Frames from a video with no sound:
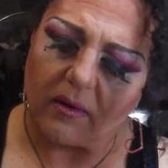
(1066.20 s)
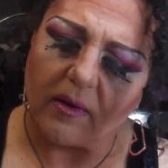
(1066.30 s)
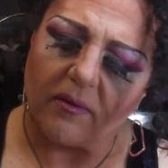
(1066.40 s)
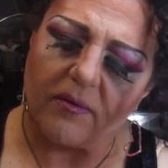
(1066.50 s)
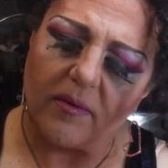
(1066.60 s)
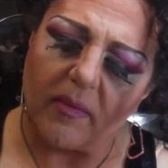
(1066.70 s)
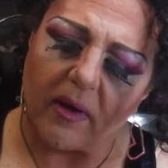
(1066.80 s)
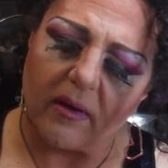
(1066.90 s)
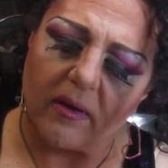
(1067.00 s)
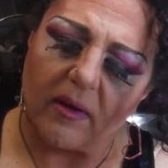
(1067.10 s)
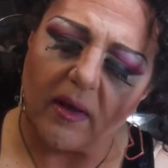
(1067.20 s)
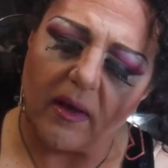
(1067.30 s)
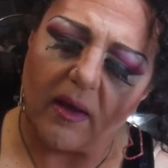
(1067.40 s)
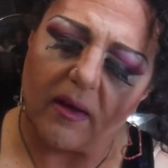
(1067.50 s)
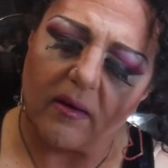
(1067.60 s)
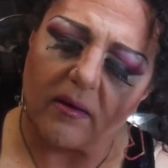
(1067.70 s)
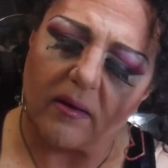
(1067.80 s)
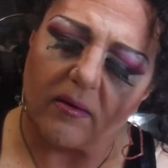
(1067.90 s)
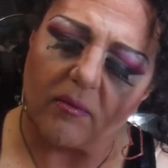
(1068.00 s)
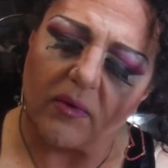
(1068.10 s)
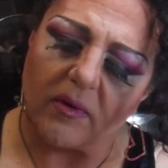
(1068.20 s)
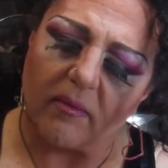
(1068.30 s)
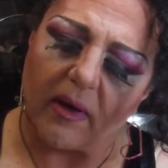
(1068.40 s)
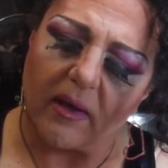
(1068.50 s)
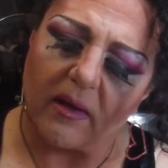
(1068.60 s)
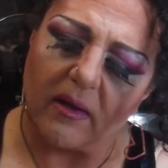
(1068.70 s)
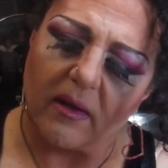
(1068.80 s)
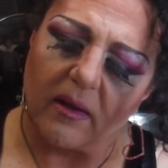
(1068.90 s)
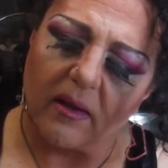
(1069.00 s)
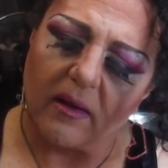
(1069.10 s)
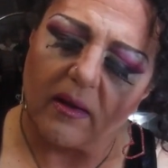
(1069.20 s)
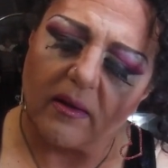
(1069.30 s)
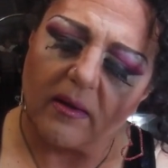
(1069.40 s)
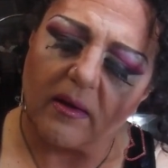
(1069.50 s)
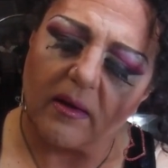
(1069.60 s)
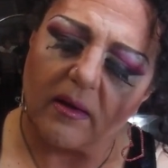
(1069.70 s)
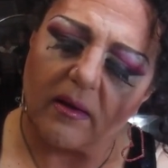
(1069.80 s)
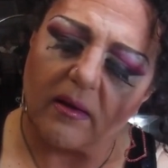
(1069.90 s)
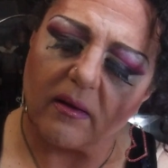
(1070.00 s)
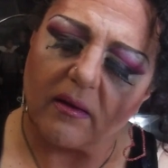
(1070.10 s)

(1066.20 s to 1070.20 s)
did they fit back in her hand? I didn't put them back in there.